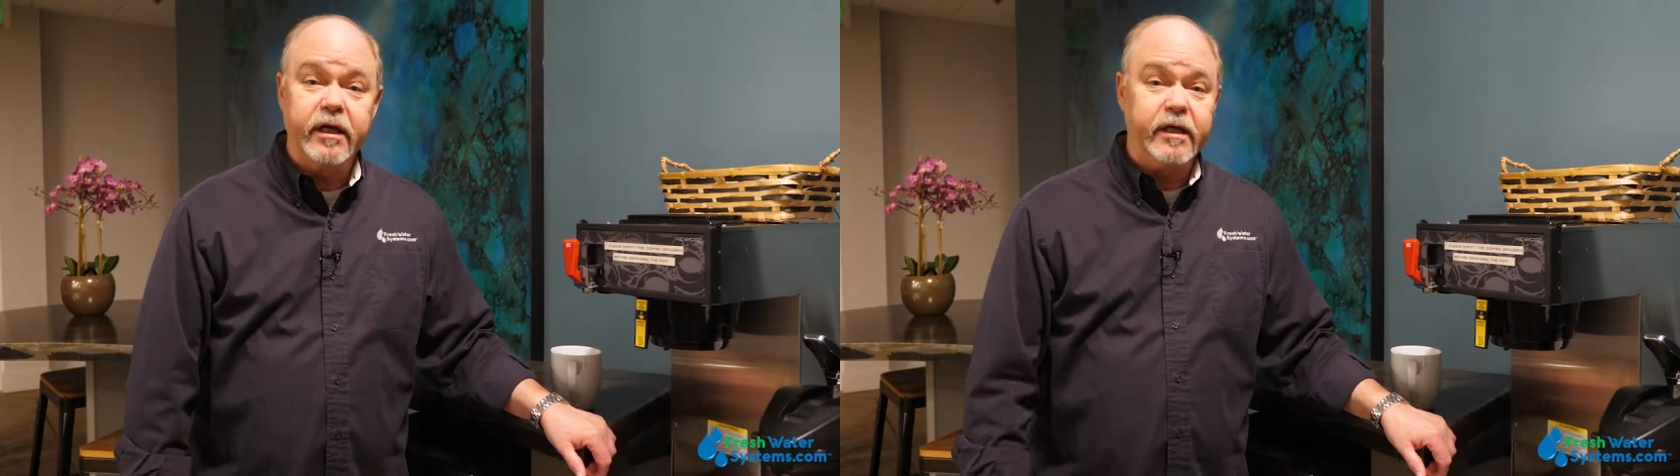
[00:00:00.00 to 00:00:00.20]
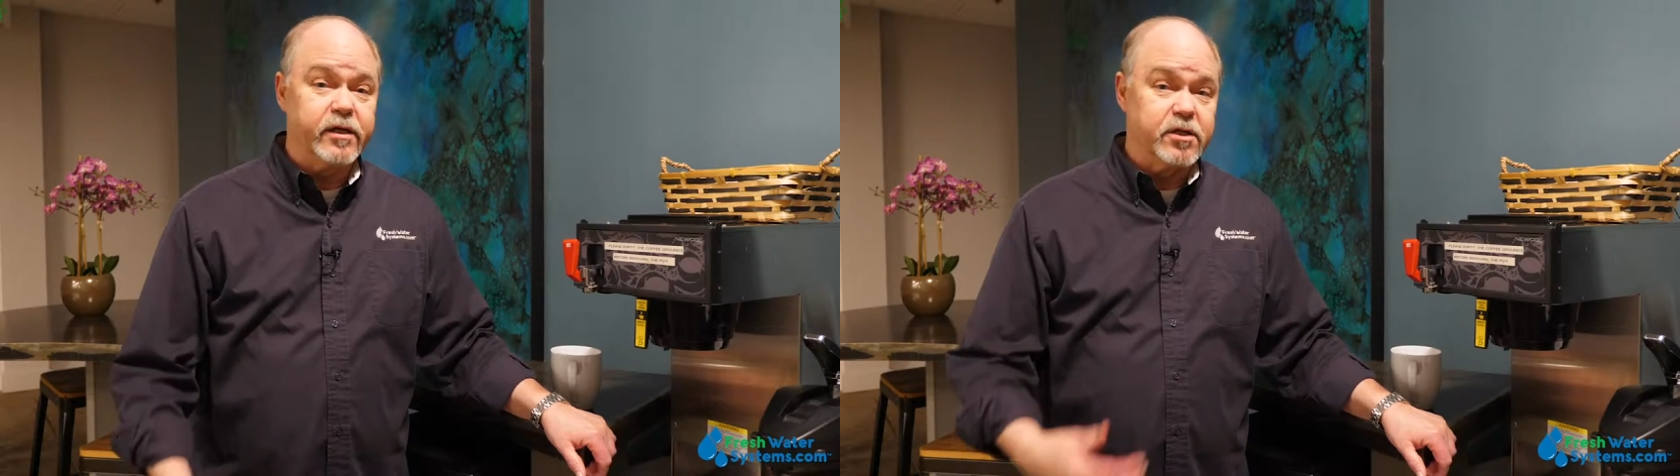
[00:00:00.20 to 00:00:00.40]

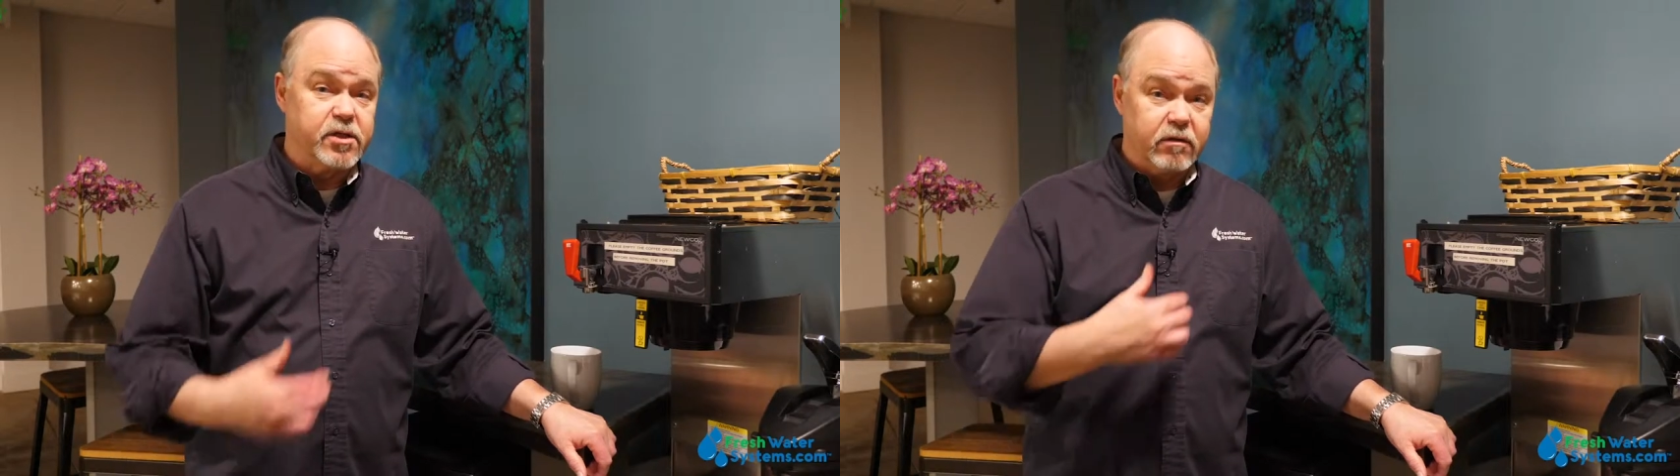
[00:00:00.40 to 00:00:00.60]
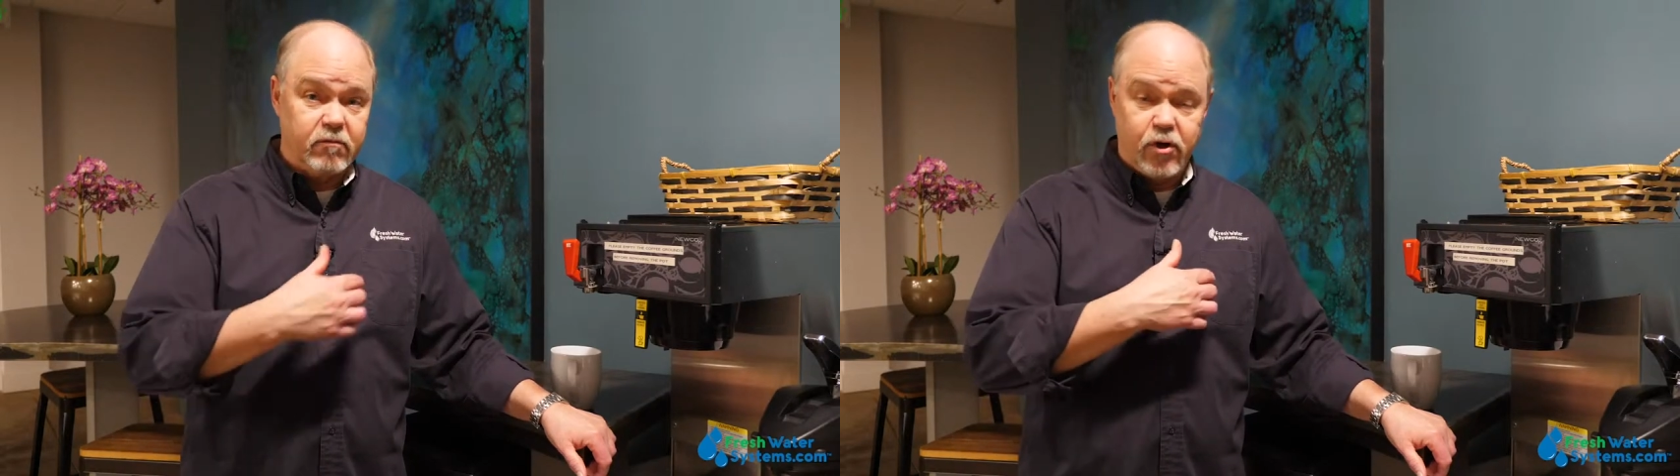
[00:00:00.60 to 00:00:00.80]

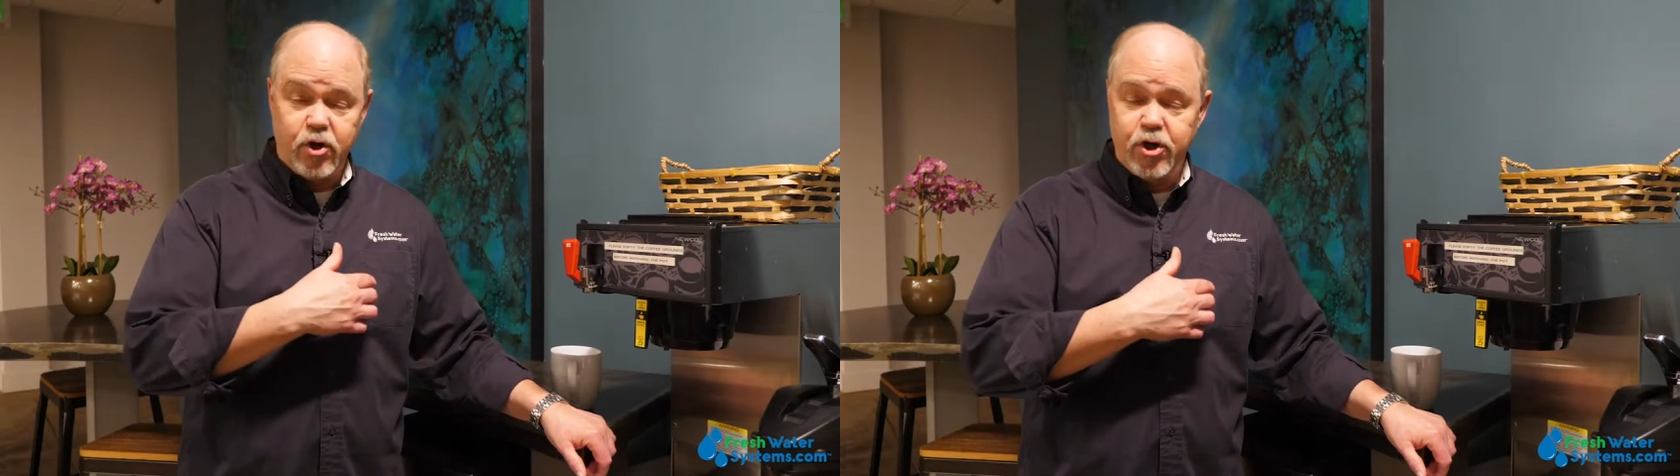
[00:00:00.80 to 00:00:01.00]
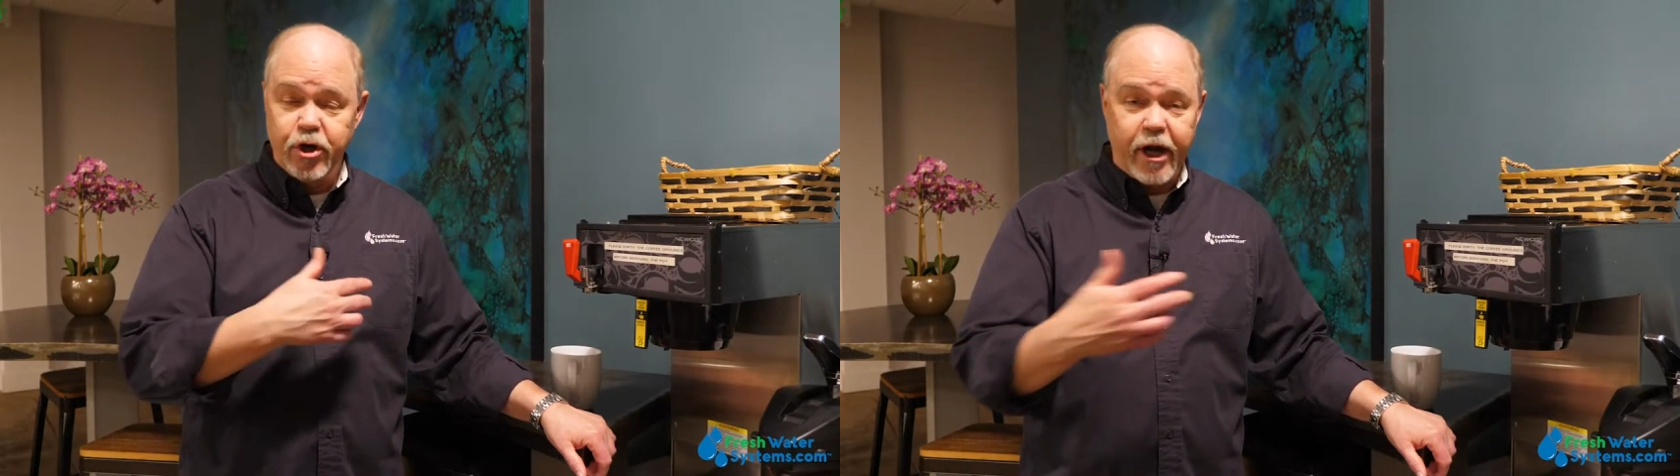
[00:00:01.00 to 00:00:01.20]
is
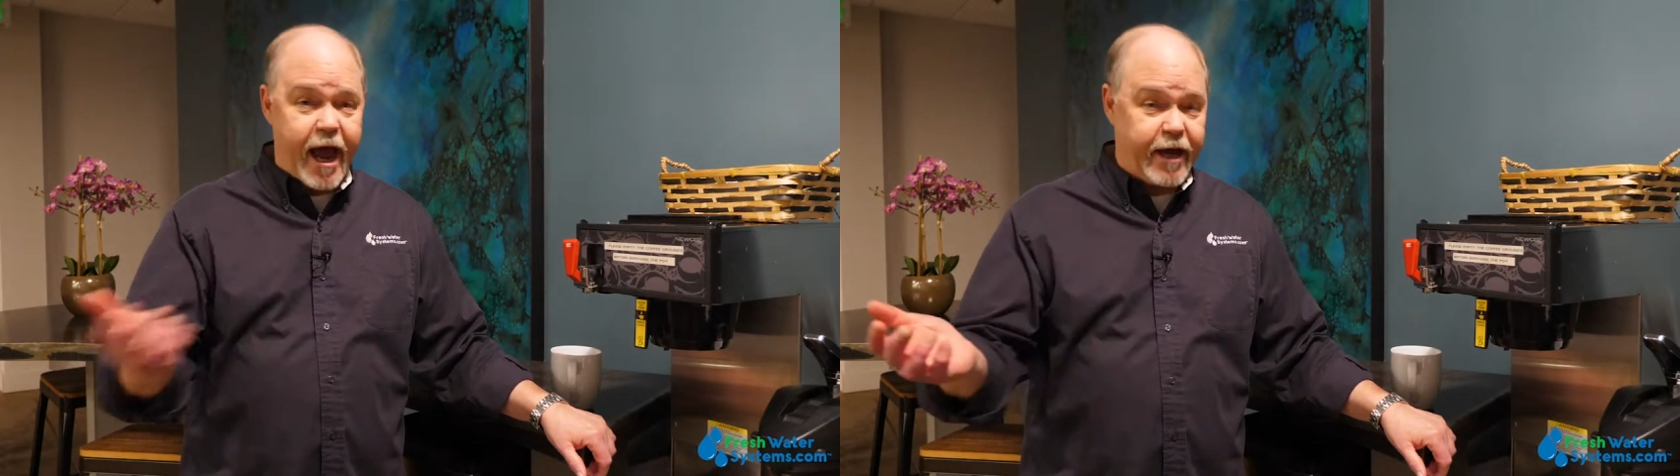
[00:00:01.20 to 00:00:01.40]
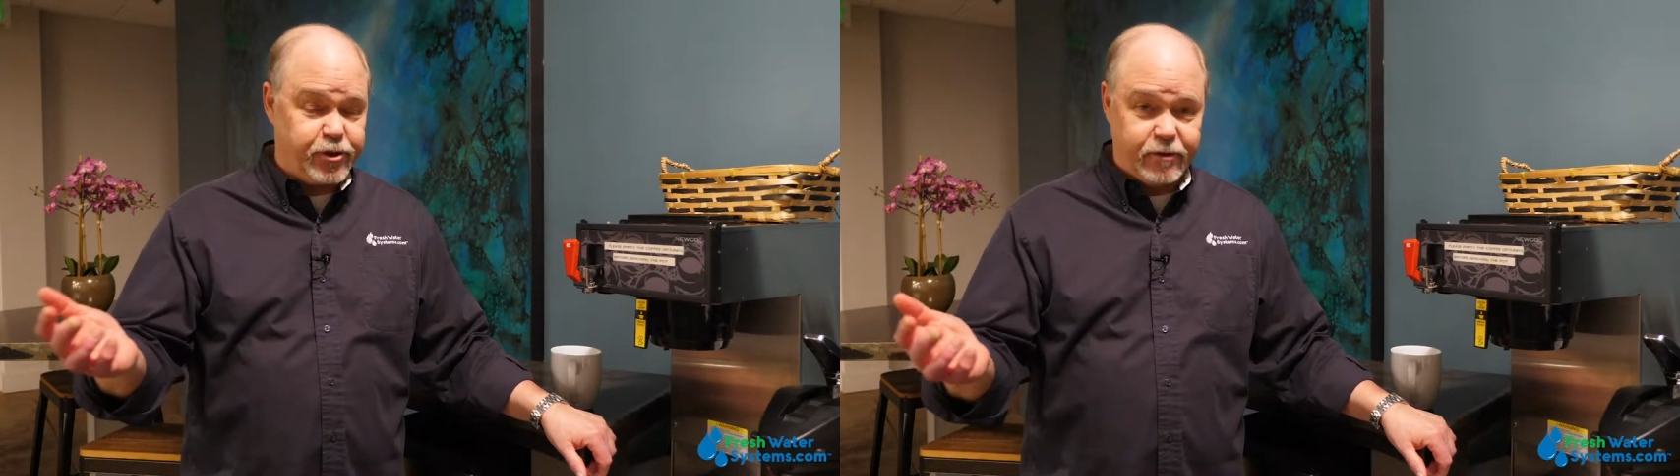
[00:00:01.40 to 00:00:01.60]
good
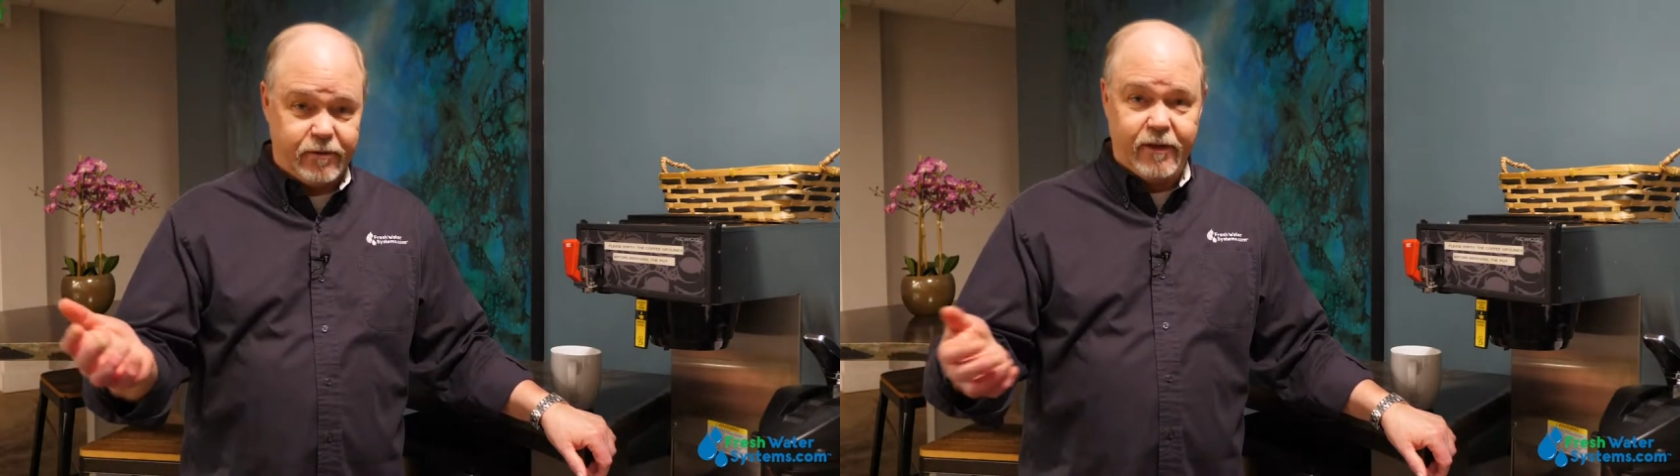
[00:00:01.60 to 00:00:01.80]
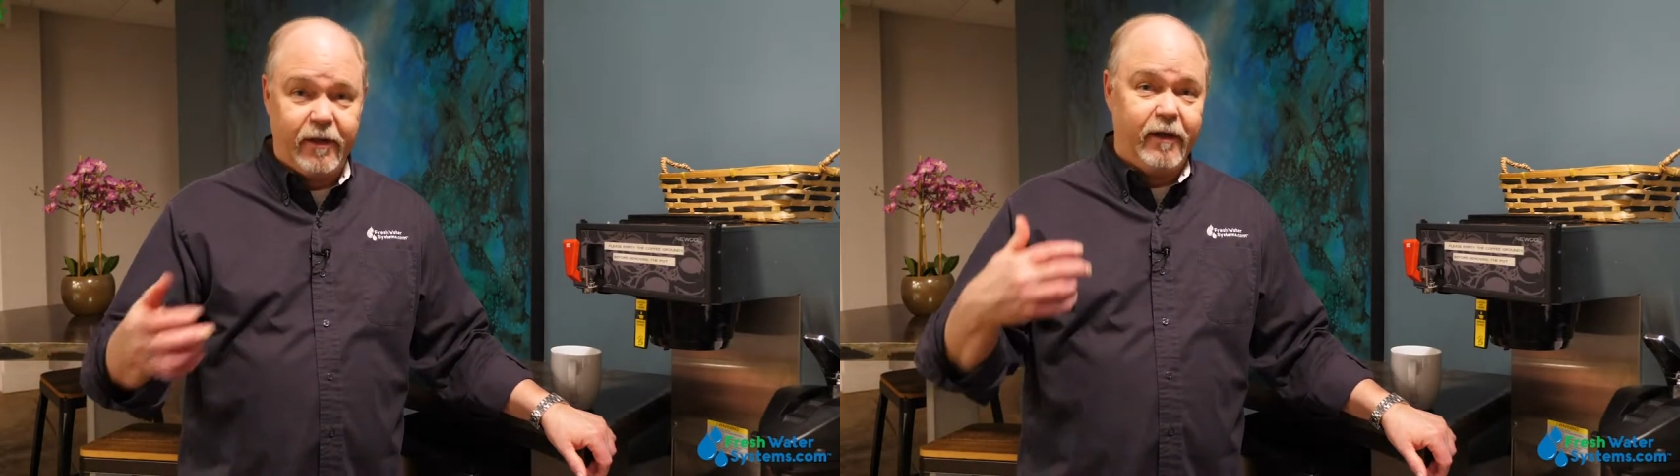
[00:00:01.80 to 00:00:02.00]
action.